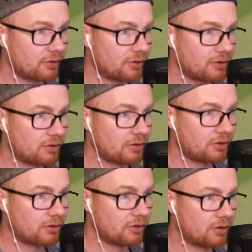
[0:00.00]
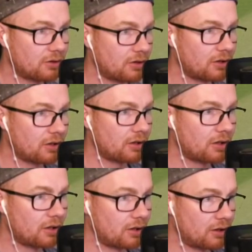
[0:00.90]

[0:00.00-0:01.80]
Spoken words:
(silence)